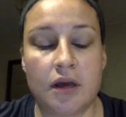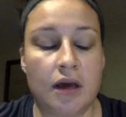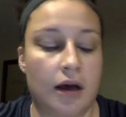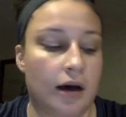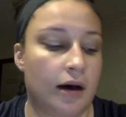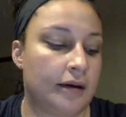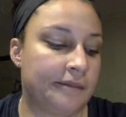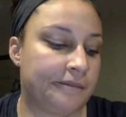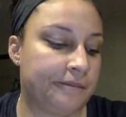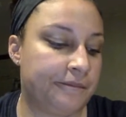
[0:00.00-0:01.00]

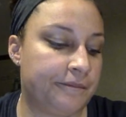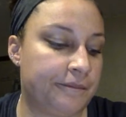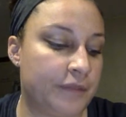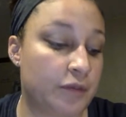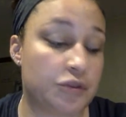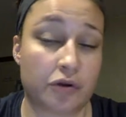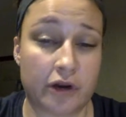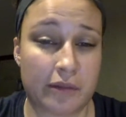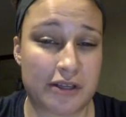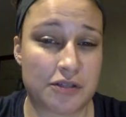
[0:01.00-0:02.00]
The majority of
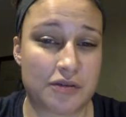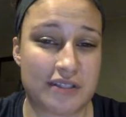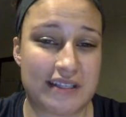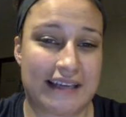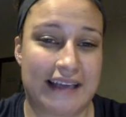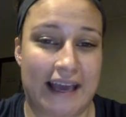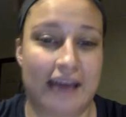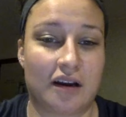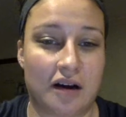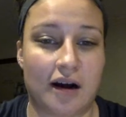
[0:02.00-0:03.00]
my students that can't
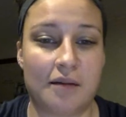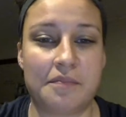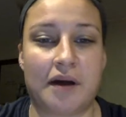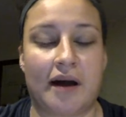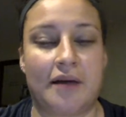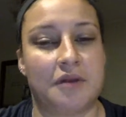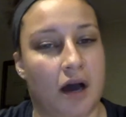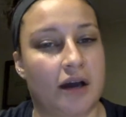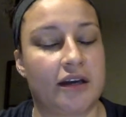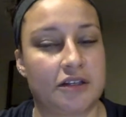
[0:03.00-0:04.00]
hop, I'm
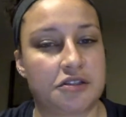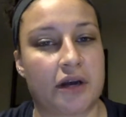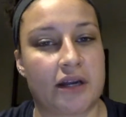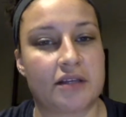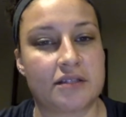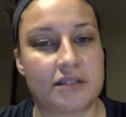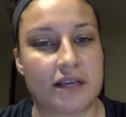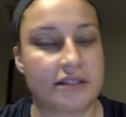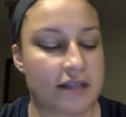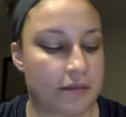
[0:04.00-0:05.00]
not going to try and assess
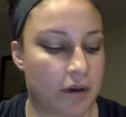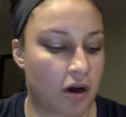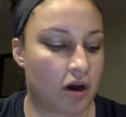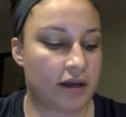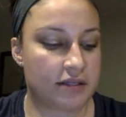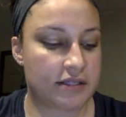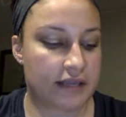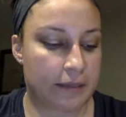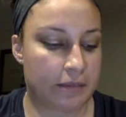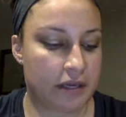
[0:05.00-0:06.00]
them on
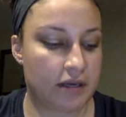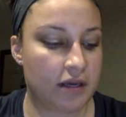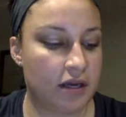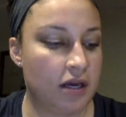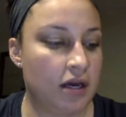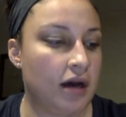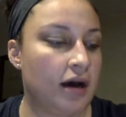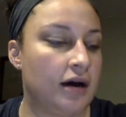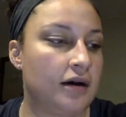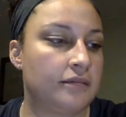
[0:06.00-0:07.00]
skipping,
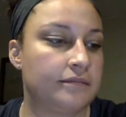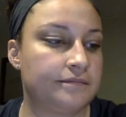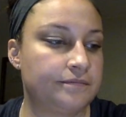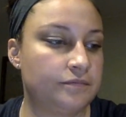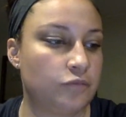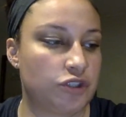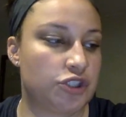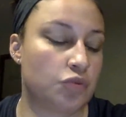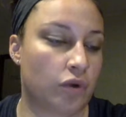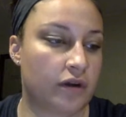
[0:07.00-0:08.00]
which is
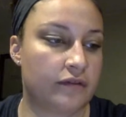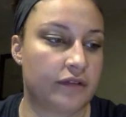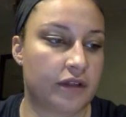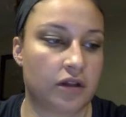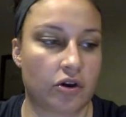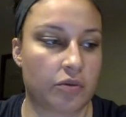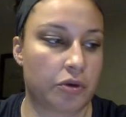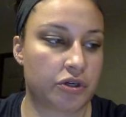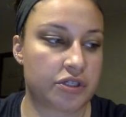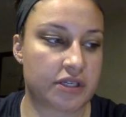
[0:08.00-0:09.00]
one of the
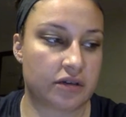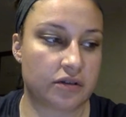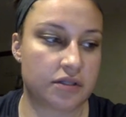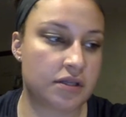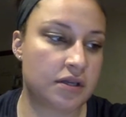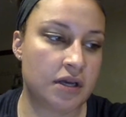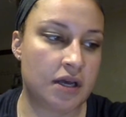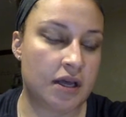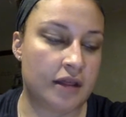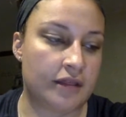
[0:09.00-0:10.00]
locomotor skills
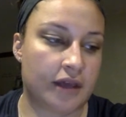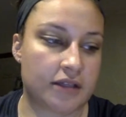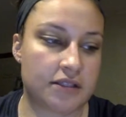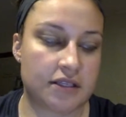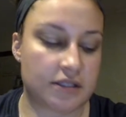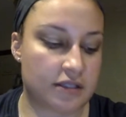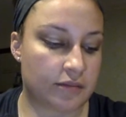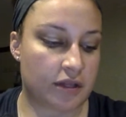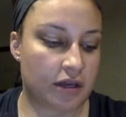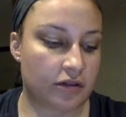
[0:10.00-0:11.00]
that's in some of
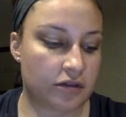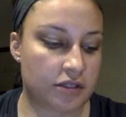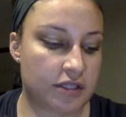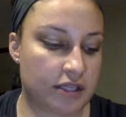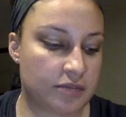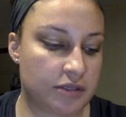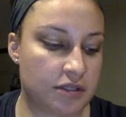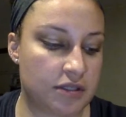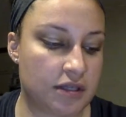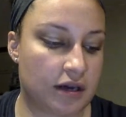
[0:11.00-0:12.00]
the other
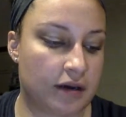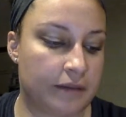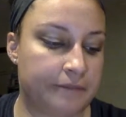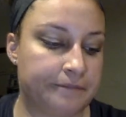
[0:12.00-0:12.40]
assessments. And